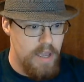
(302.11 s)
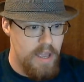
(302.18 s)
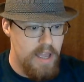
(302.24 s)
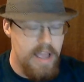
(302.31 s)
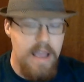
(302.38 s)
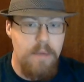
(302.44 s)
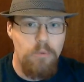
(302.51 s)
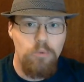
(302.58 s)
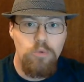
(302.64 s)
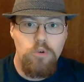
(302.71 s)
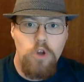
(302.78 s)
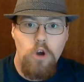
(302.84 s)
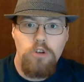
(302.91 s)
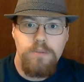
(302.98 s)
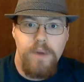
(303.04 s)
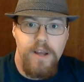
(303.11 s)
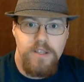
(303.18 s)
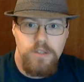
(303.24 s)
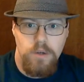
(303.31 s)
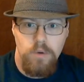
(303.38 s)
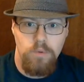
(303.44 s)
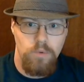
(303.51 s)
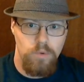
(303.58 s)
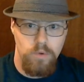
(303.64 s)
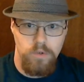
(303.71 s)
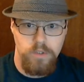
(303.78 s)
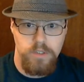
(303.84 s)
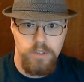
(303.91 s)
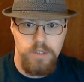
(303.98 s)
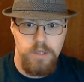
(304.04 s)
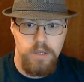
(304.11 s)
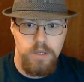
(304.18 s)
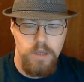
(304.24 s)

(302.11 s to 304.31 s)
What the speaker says: it goes by its own rules.